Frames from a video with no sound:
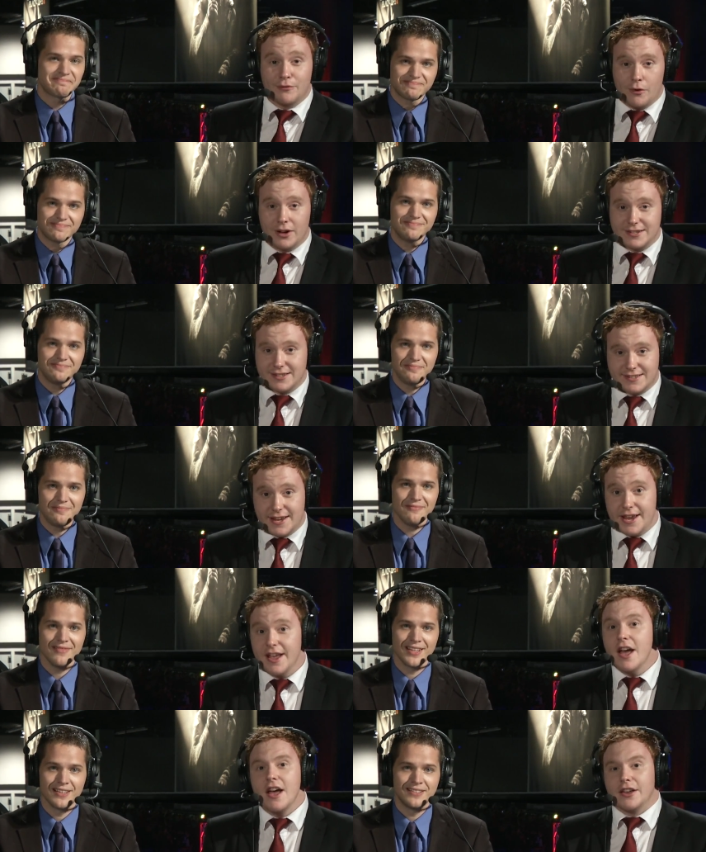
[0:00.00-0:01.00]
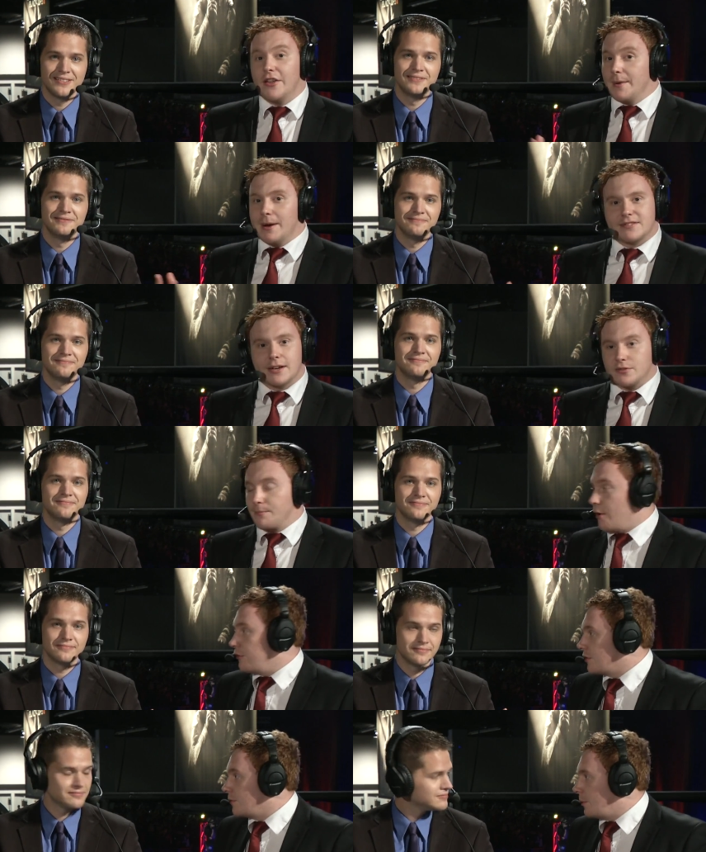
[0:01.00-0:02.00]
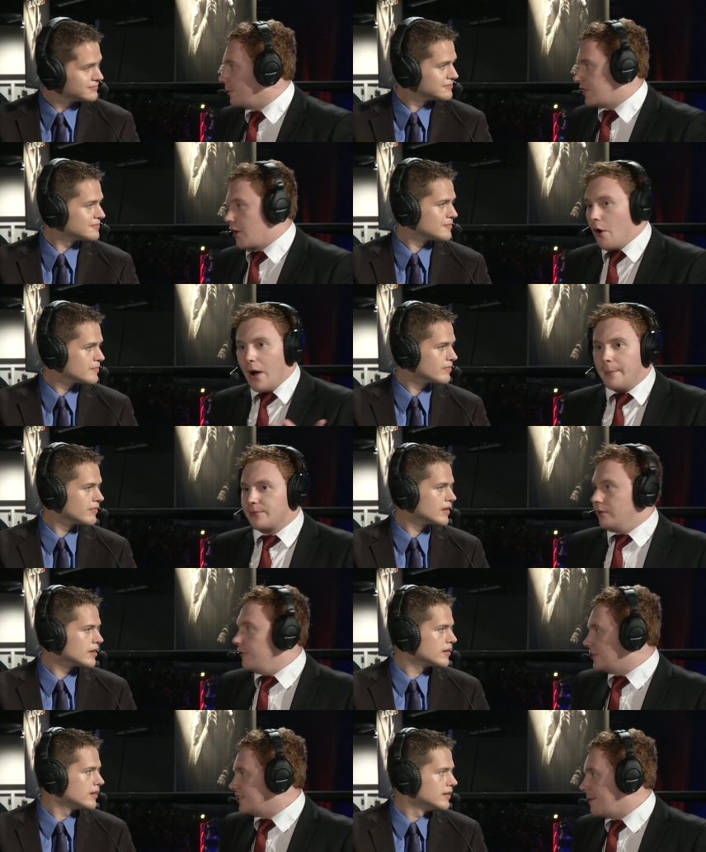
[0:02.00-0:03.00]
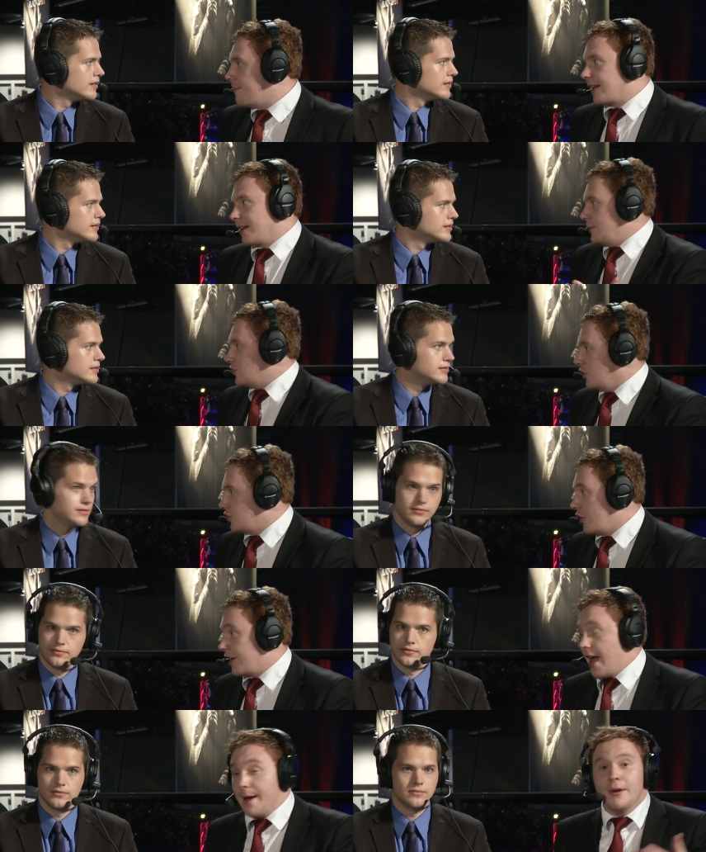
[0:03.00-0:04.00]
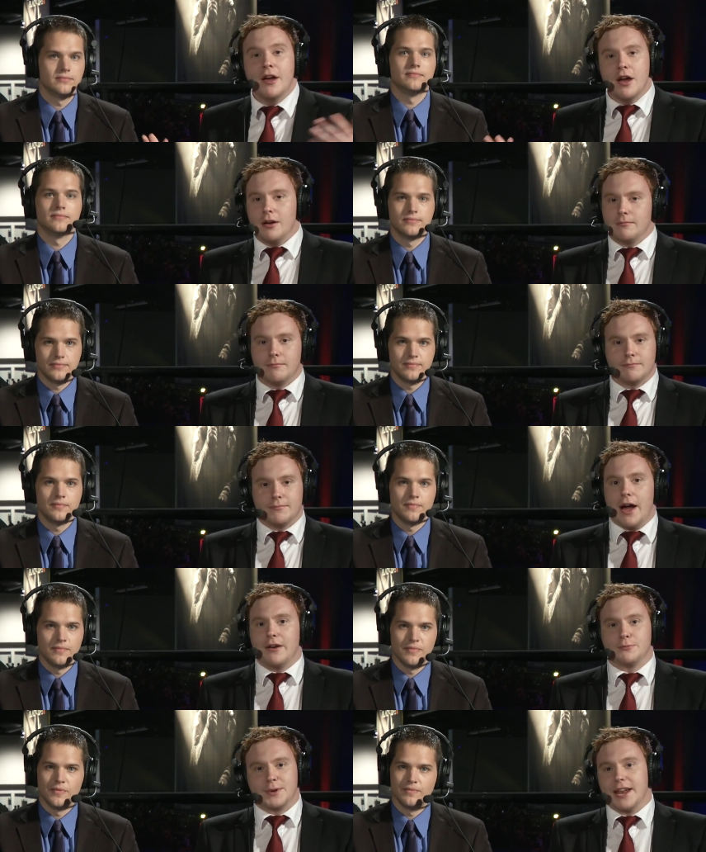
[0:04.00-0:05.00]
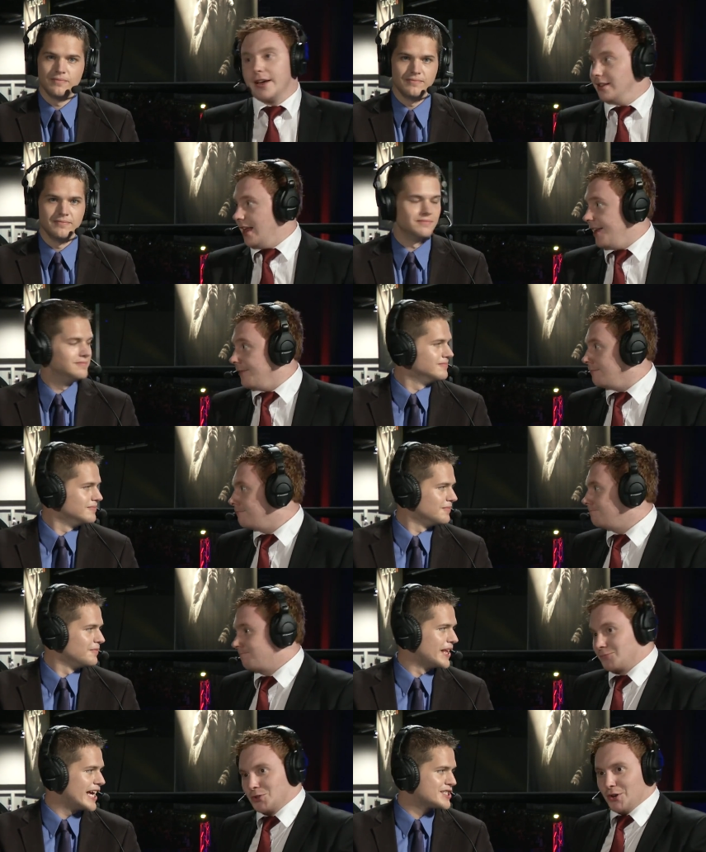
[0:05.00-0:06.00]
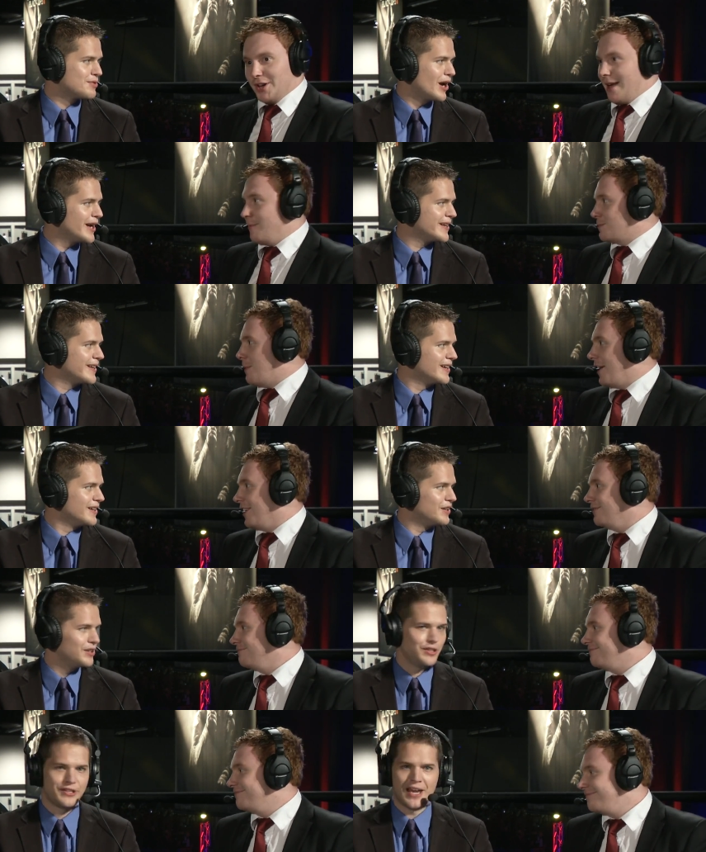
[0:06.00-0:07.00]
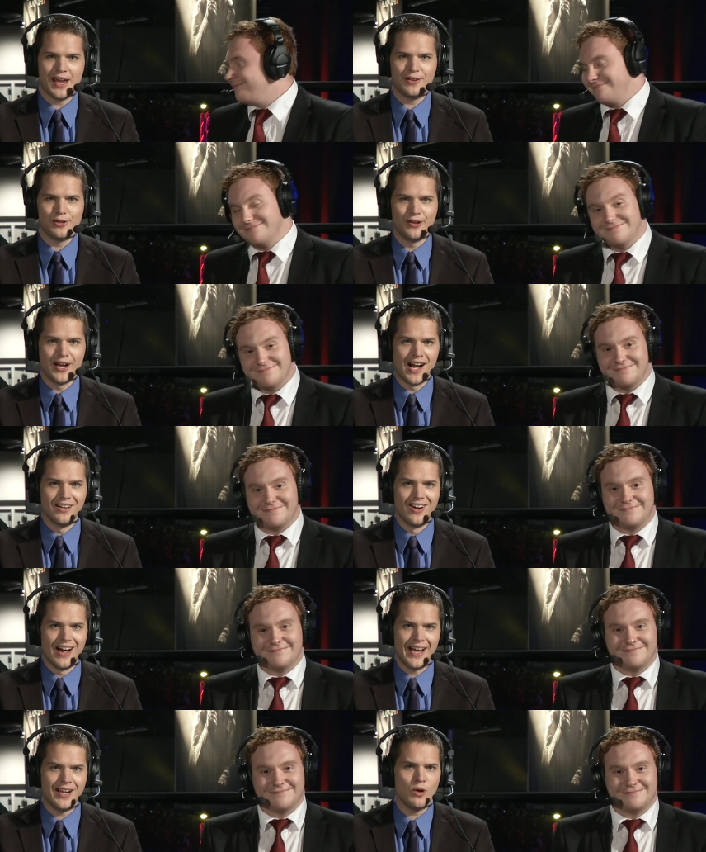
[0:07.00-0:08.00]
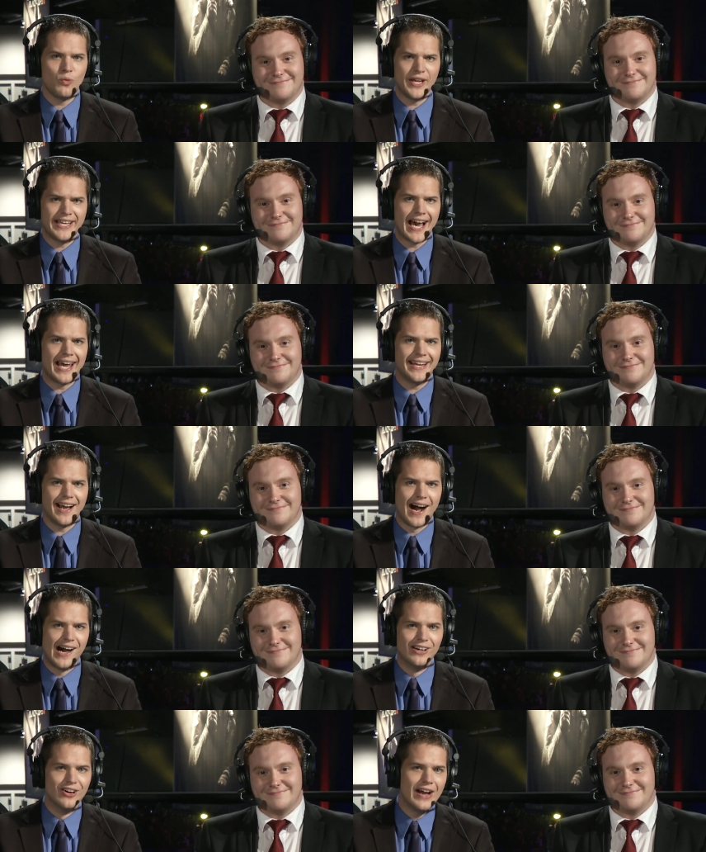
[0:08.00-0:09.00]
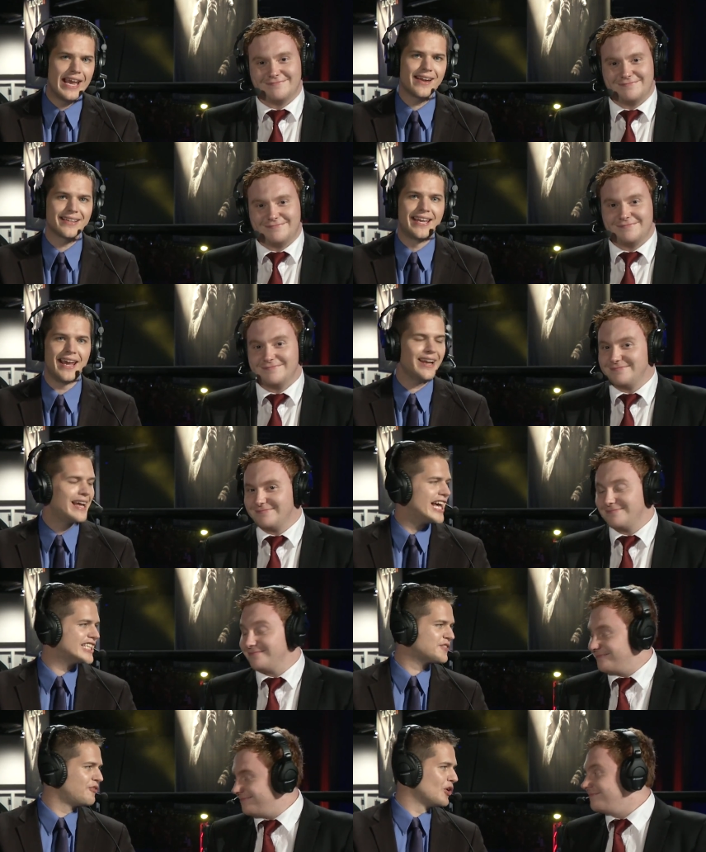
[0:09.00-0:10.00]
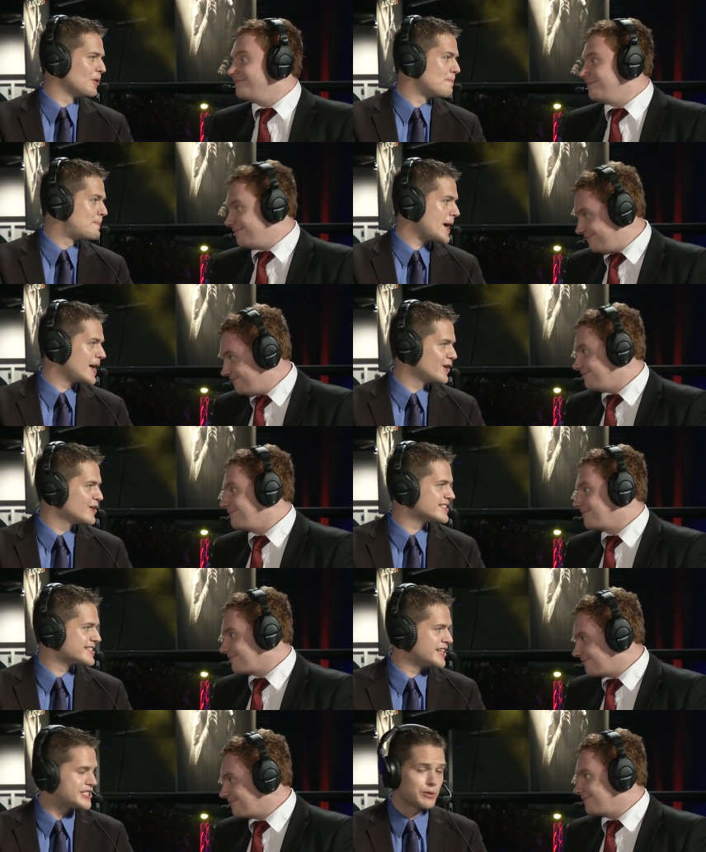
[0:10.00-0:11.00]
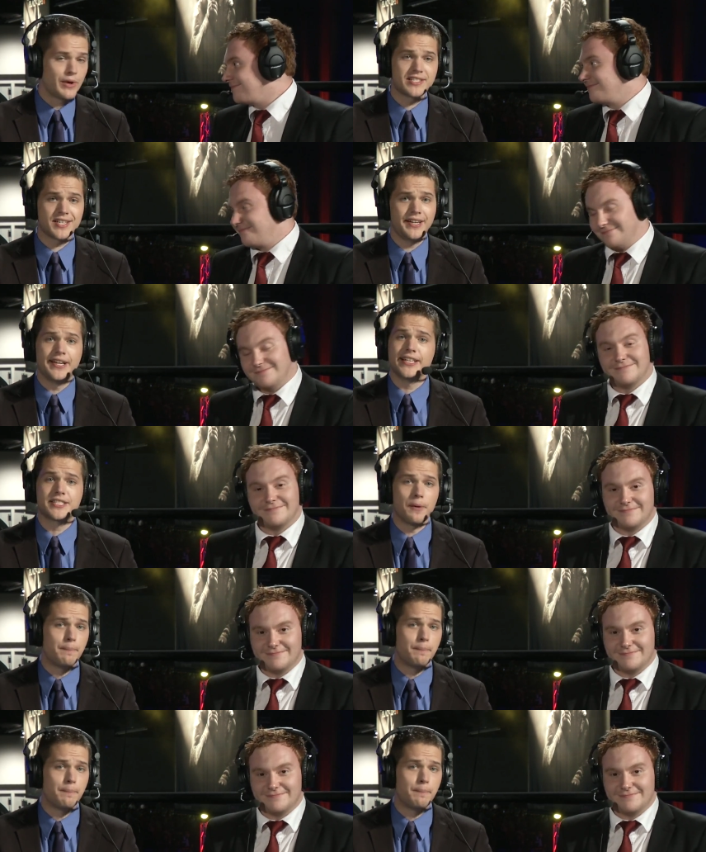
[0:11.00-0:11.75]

Speaker 1: have wanted to see. You know, the amount of times on Pro Scrims people have said, oh, Epsilon versus Impact, that'd be such a good game. Now we get it at LAN. That's right.
Speaker 2: Couldn't get much better. You can't do it online. We got it on LAN. Can't ask for a better situation, and it's a